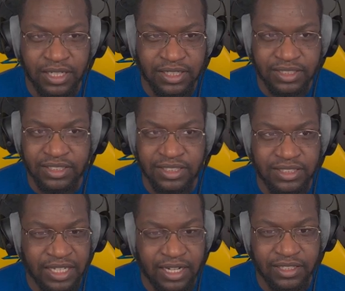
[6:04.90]
You can kind of see
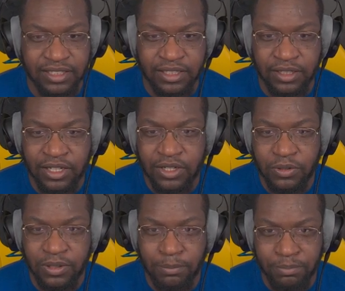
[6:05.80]
exactly
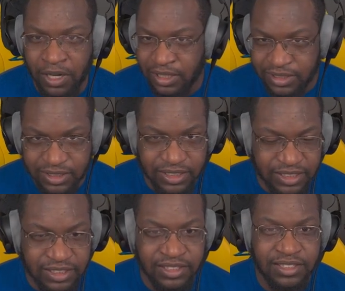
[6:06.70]
who the boss
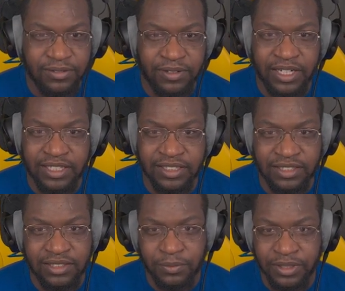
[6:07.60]
is, right?
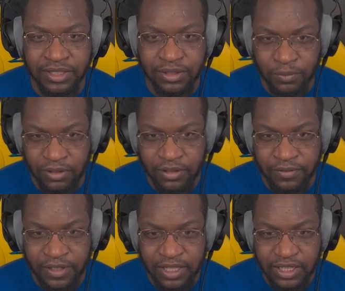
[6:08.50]
It's Swindler Wharf.